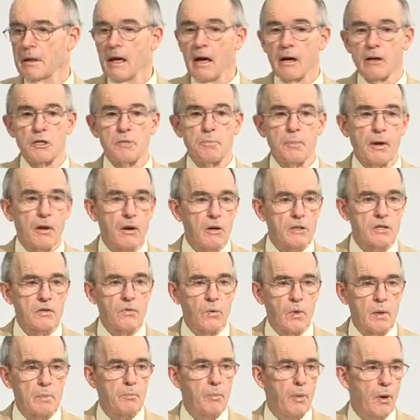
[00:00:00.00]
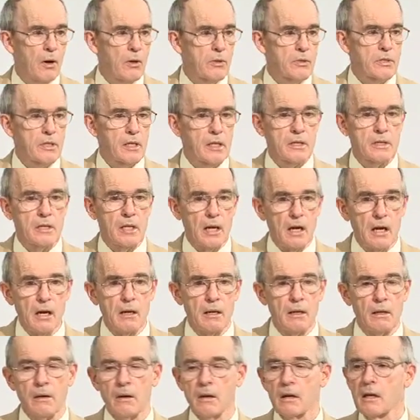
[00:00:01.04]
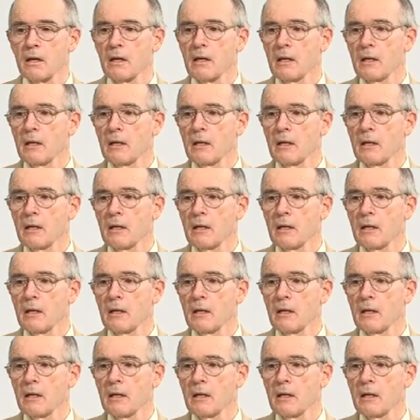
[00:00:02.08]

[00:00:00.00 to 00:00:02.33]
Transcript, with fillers: Now, it's because of what Paul says here